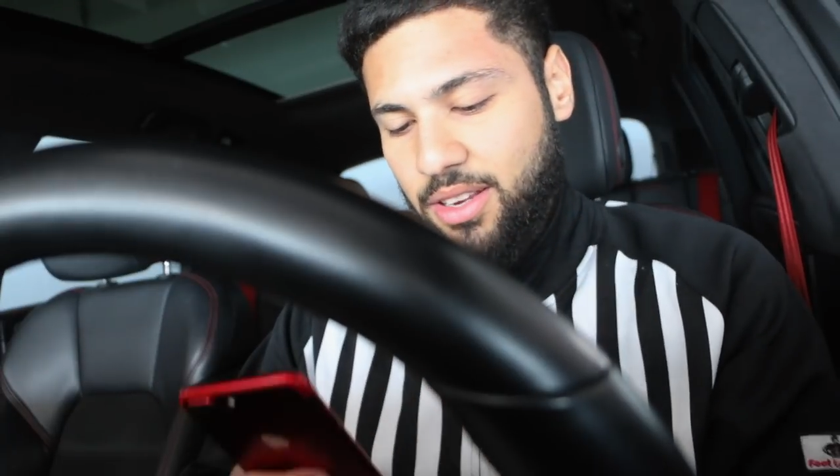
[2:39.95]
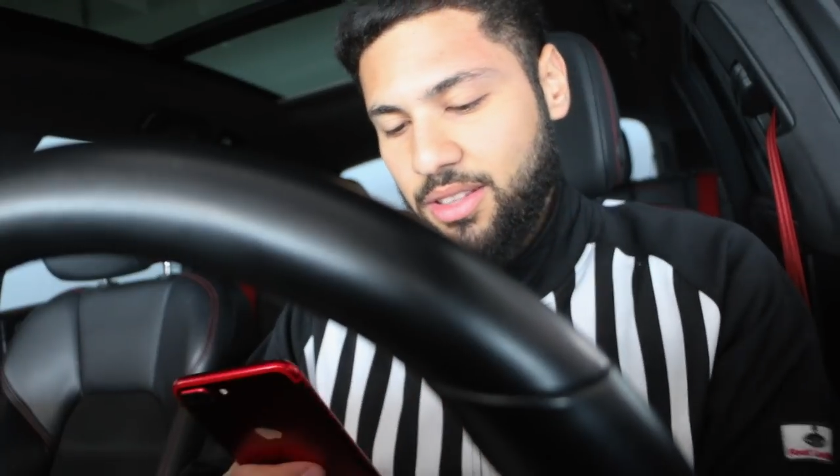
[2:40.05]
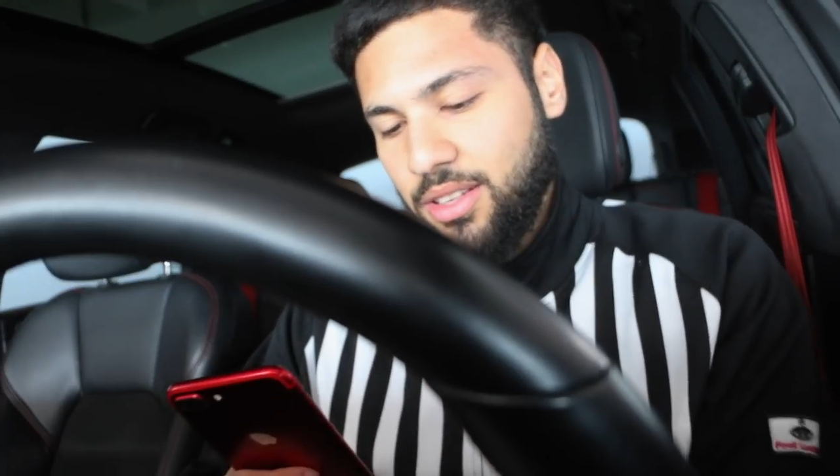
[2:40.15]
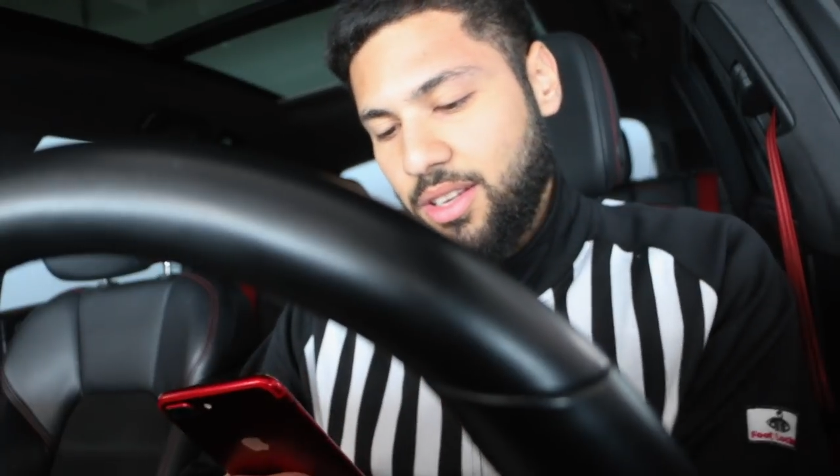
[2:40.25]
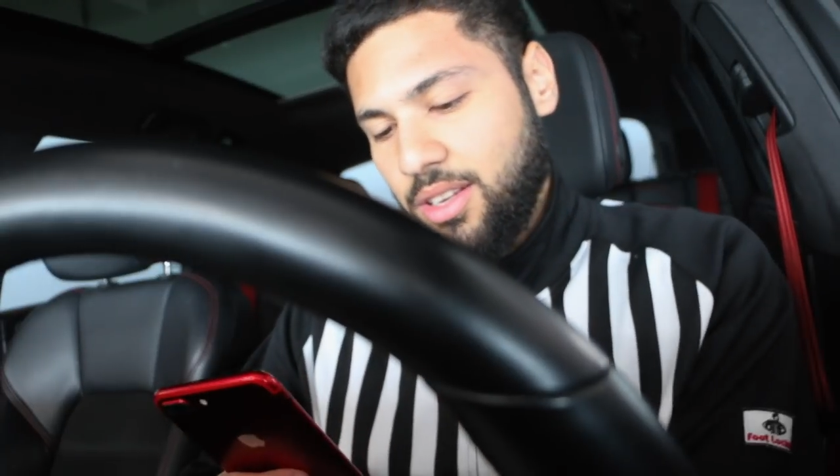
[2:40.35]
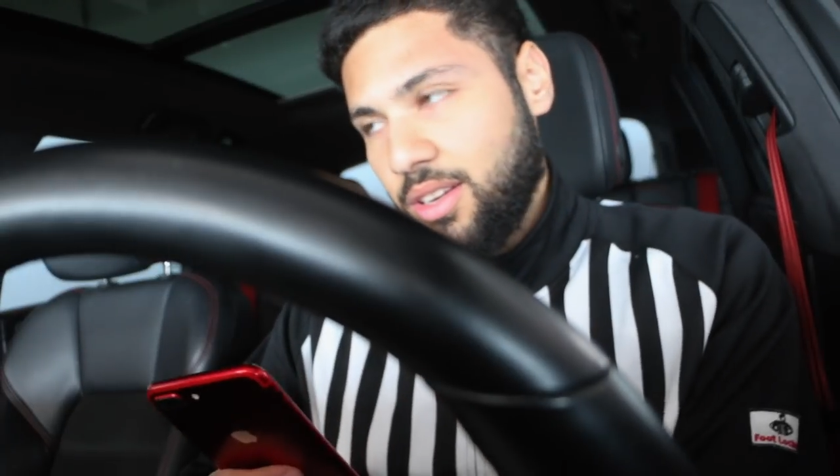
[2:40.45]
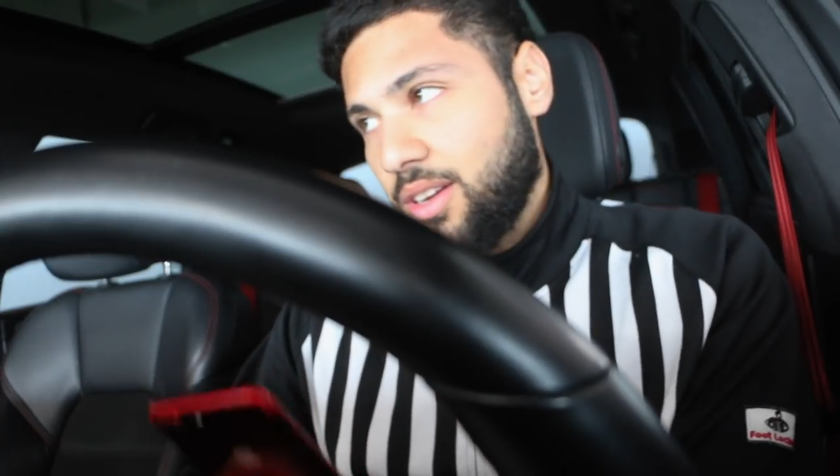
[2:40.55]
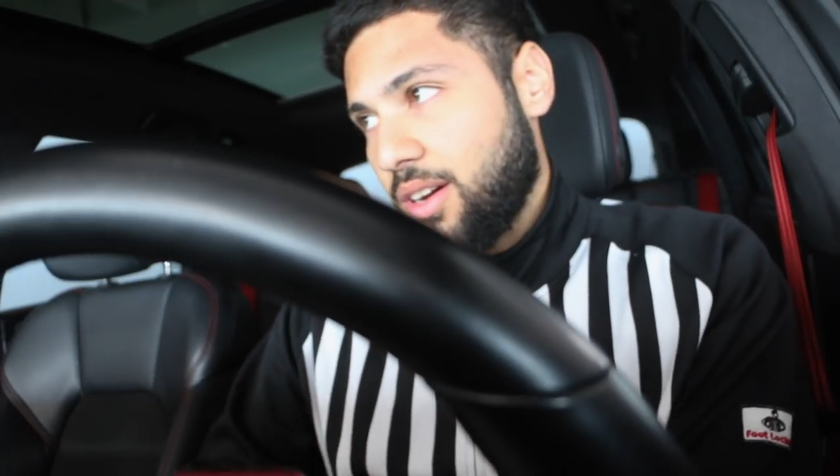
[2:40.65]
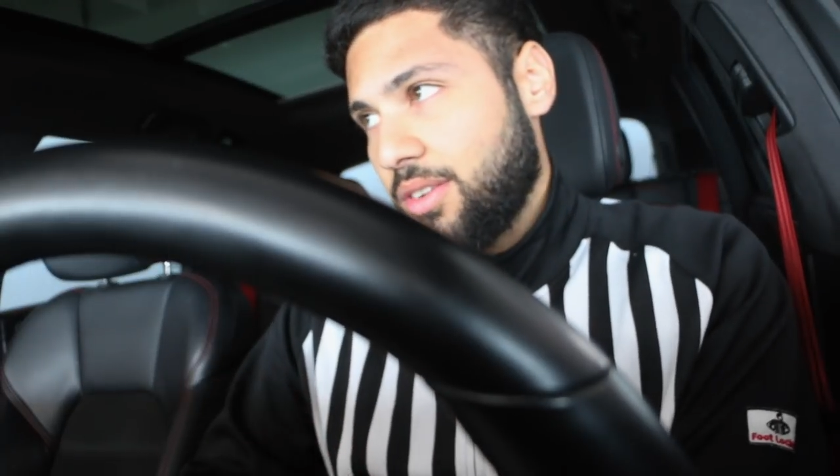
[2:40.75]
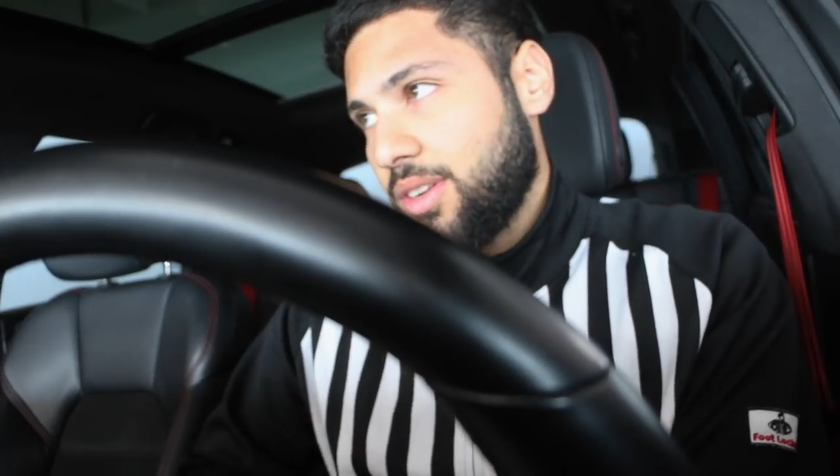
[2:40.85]
it.
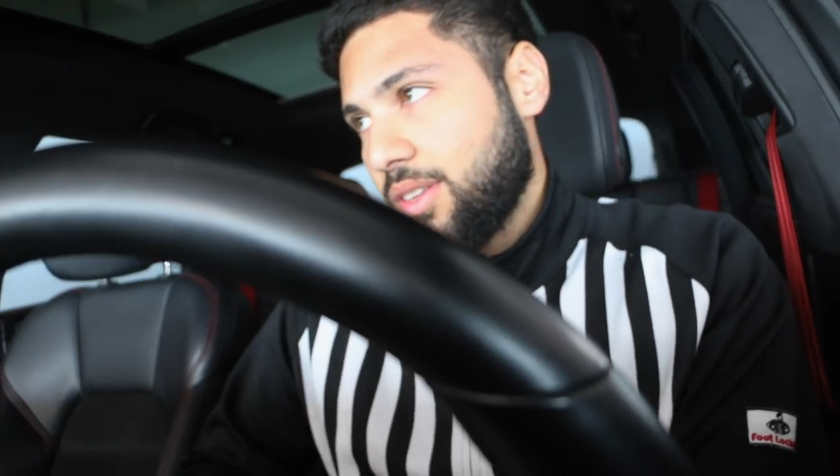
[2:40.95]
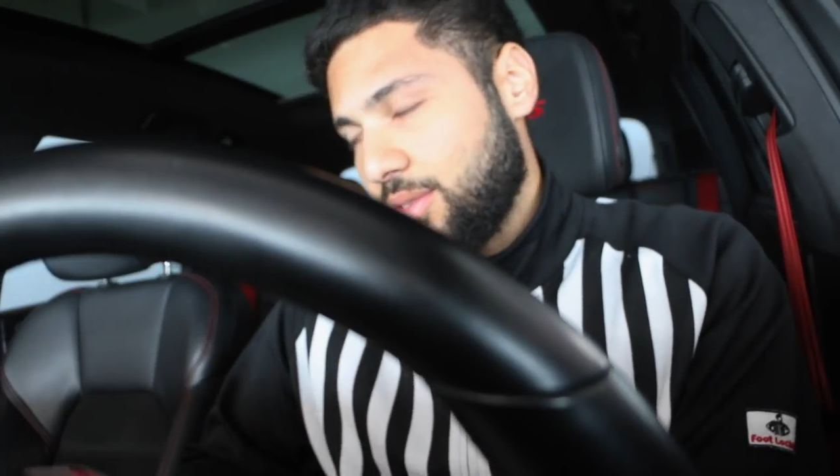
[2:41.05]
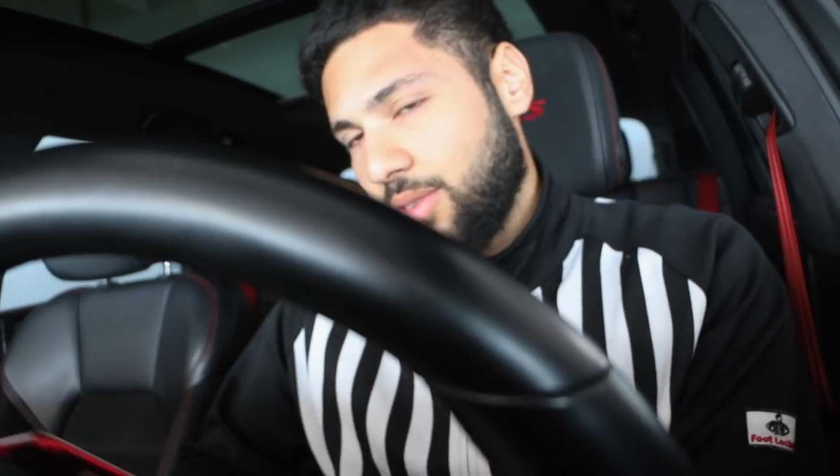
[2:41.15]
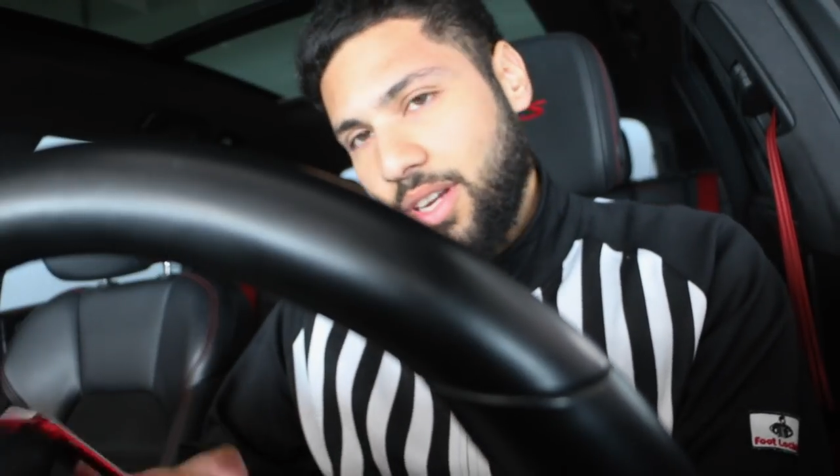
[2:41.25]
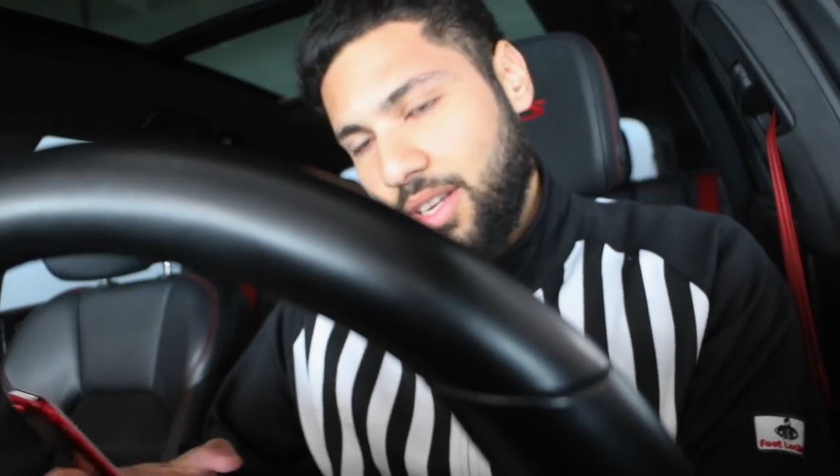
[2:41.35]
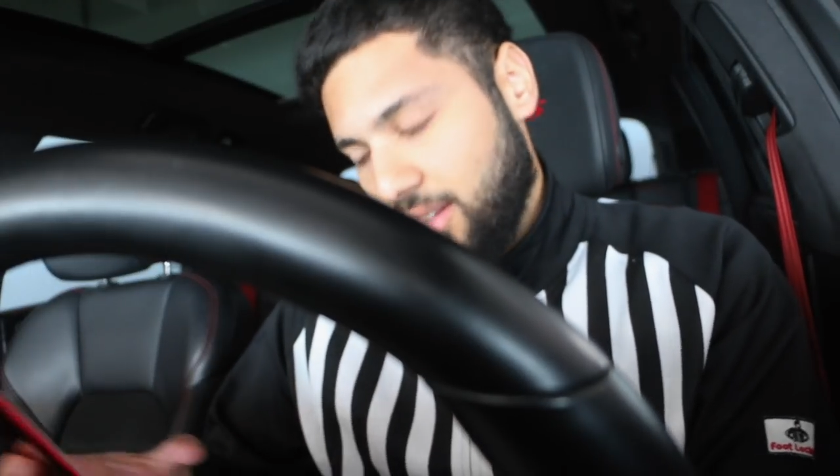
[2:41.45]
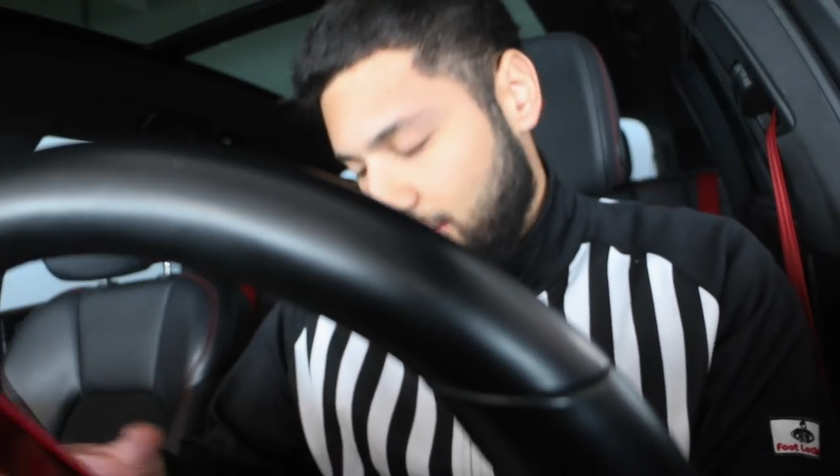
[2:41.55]
I really do hate